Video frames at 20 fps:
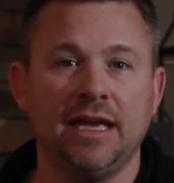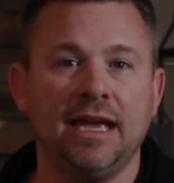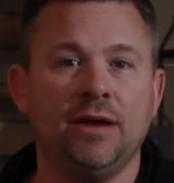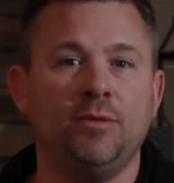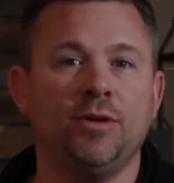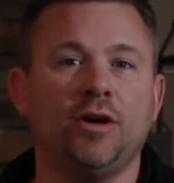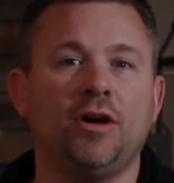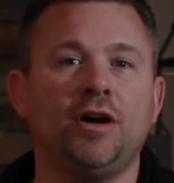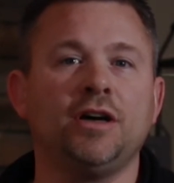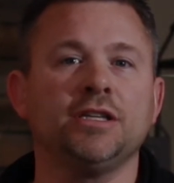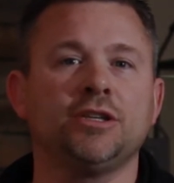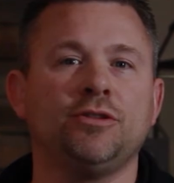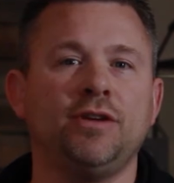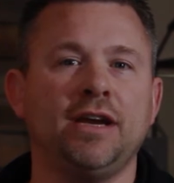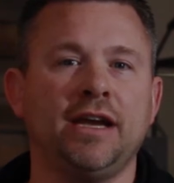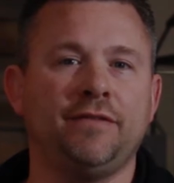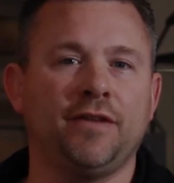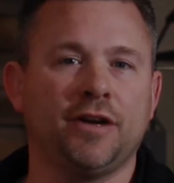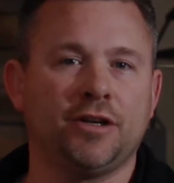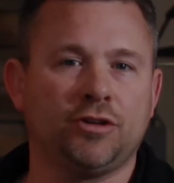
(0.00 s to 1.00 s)
And we also
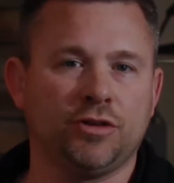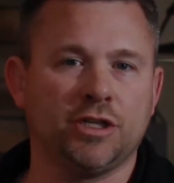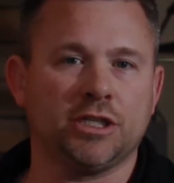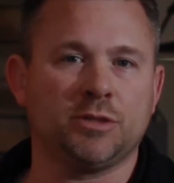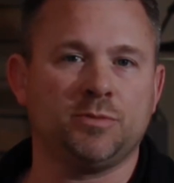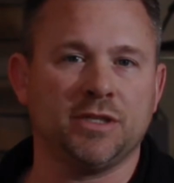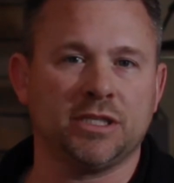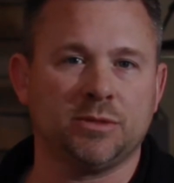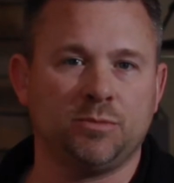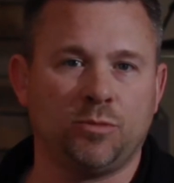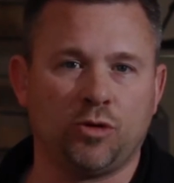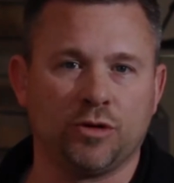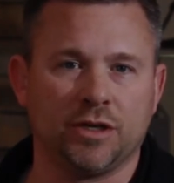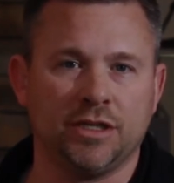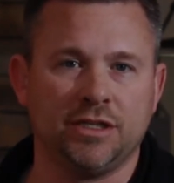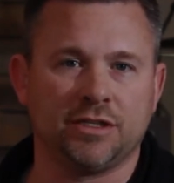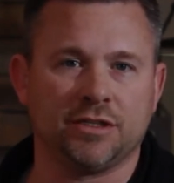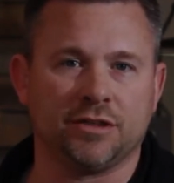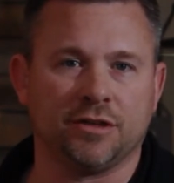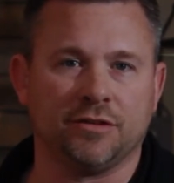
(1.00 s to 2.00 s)
have our Christmas
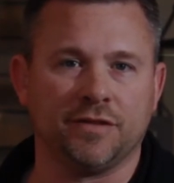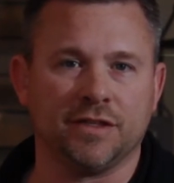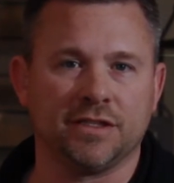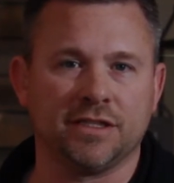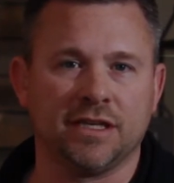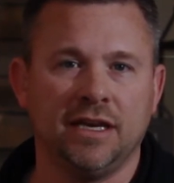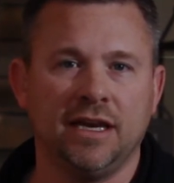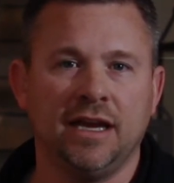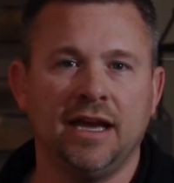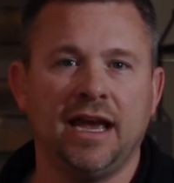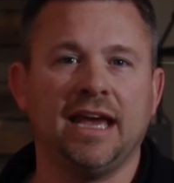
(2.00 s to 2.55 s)
morning service